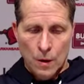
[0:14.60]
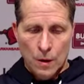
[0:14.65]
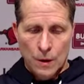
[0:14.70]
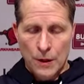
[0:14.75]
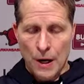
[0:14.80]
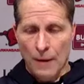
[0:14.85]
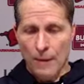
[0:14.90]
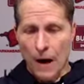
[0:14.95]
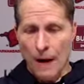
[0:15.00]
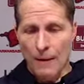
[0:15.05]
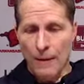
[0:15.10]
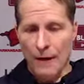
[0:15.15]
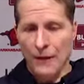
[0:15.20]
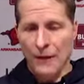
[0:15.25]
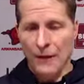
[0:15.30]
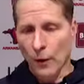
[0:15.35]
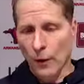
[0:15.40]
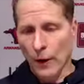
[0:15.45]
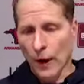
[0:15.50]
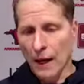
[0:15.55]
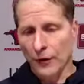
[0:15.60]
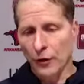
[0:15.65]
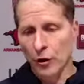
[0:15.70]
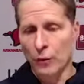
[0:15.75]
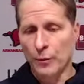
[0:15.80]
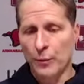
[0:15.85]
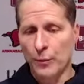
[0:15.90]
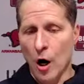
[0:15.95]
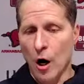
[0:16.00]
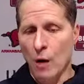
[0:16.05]
Yeah, Bob, I thought we had
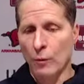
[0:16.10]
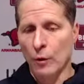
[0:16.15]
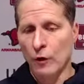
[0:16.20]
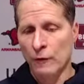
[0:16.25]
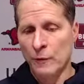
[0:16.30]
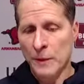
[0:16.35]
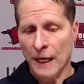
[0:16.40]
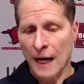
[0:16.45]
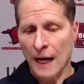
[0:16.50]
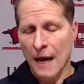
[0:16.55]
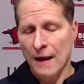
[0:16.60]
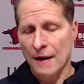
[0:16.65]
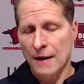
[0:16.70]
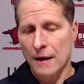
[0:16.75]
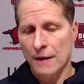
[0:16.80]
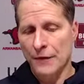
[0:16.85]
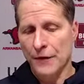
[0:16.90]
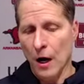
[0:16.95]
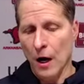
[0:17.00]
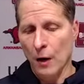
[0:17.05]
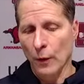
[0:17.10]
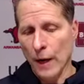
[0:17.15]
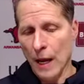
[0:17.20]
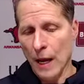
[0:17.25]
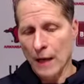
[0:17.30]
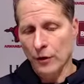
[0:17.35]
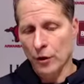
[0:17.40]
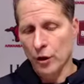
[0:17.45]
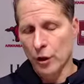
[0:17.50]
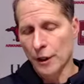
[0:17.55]
good ball movement. I thought we
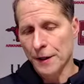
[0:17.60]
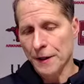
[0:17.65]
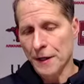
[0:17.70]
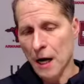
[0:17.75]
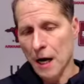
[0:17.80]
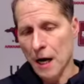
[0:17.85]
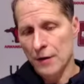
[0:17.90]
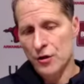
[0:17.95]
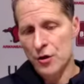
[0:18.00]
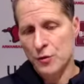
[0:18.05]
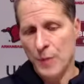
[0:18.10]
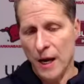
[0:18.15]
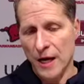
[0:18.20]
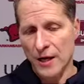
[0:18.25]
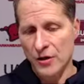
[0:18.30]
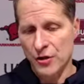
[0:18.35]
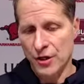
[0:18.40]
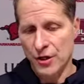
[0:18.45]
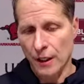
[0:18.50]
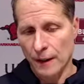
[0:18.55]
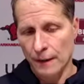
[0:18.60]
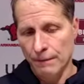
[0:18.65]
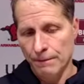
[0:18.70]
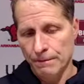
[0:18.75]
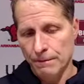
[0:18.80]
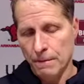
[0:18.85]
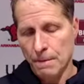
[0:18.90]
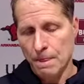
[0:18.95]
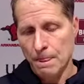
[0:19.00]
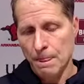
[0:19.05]
had good spacing.
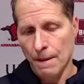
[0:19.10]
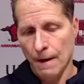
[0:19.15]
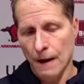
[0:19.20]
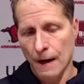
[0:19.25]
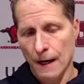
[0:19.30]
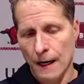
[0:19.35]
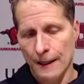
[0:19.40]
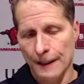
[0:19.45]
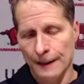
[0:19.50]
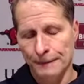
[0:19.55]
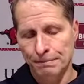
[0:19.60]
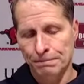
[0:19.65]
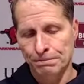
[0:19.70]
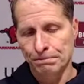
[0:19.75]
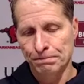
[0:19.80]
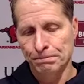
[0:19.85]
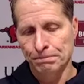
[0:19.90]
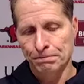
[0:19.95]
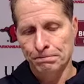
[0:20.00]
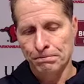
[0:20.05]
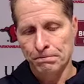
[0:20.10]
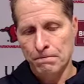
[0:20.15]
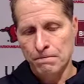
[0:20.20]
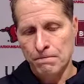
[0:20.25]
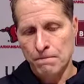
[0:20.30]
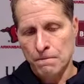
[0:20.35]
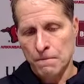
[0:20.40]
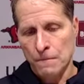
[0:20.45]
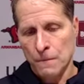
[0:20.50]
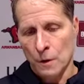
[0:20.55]

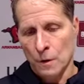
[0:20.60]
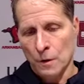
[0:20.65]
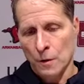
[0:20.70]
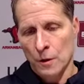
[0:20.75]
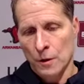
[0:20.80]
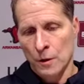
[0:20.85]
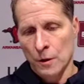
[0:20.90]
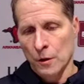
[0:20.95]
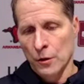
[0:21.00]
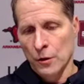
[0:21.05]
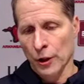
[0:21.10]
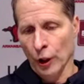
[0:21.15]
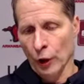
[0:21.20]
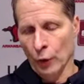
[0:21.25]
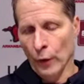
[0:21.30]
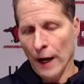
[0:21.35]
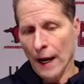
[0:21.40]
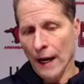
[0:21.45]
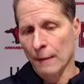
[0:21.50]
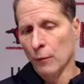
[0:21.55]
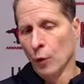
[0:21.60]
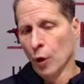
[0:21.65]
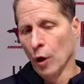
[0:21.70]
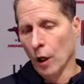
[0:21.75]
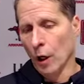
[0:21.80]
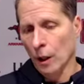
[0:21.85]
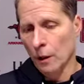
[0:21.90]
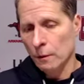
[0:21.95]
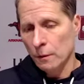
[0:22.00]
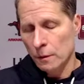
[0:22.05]
You know, ran
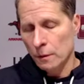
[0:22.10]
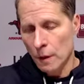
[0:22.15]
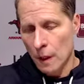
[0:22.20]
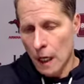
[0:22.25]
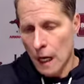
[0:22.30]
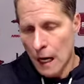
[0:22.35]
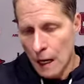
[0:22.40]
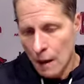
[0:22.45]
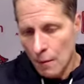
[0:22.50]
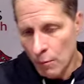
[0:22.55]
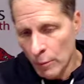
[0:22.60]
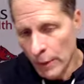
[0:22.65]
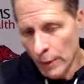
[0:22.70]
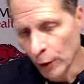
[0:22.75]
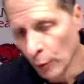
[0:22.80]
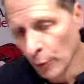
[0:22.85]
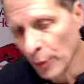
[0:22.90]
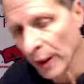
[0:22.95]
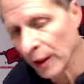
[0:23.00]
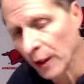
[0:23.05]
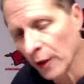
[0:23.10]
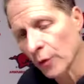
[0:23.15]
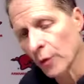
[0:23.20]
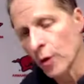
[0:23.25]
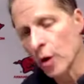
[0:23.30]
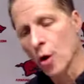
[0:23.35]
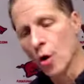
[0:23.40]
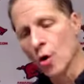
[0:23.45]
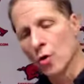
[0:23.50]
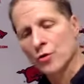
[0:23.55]
more middle pick and
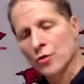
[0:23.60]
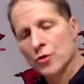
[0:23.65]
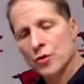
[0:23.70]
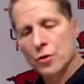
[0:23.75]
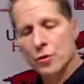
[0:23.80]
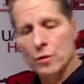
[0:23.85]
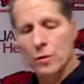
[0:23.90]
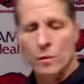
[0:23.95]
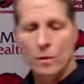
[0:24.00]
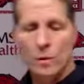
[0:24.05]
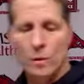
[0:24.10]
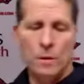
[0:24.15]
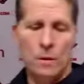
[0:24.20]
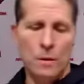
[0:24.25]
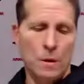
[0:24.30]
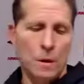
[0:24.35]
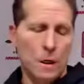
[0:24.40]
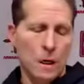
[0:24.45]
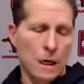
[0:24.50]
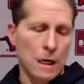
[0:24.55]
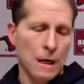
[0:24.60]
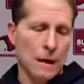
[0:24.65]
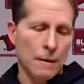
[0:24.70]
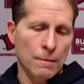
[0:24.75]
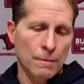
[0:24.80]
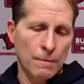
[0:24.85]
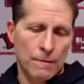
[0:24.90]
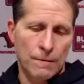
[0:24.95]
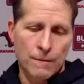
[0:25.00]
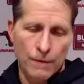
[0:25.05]
rolls.
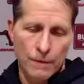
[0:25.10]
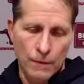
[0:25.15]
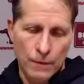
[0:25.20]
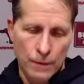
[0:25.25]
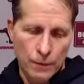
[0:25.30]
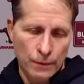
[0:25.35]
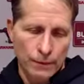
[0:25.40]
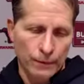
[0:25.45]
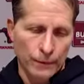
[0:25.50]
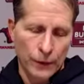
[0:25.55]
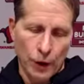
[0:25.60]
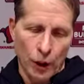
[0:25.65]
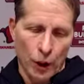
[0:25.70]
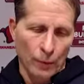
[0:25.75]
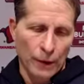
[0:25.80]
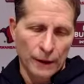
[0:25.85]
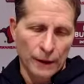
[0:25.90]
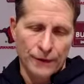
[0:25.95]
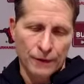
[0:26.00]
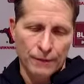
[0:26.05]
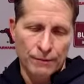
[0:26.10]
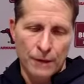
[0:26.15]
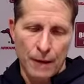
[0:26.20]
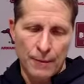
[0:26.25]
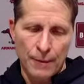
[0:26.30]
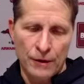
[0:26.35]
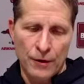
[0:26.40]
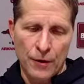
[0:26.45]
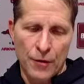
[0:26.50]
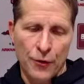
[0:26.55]
You know, but
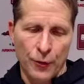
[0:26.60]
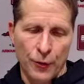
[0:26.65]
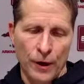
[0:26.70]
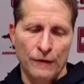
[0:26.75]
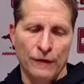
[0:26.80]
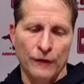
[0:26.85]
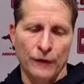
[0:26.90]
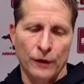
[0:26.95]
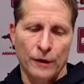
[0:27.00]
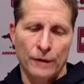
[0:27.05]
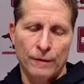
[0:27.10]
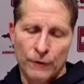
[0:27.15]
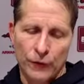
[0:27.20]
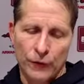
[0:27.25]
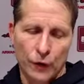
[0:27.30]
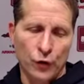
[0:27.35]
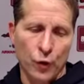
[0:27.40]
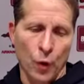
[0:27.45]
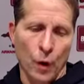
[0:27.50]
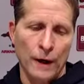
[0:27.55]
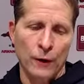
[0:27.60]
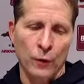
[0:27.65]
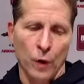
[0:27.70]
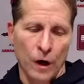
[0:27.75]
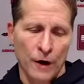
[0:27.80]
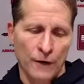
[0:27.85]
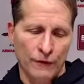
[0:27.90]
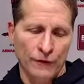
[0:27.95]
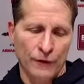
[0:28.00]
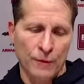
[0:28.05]
the three for
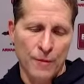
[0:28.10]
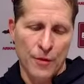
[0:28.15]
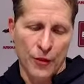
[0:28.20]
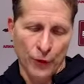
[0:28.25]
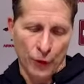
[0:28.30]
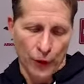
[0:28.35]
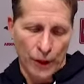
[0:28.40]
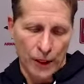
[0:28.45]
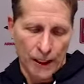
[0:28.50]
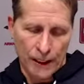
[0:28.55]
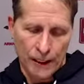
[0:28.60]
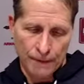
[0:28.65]
21 from three.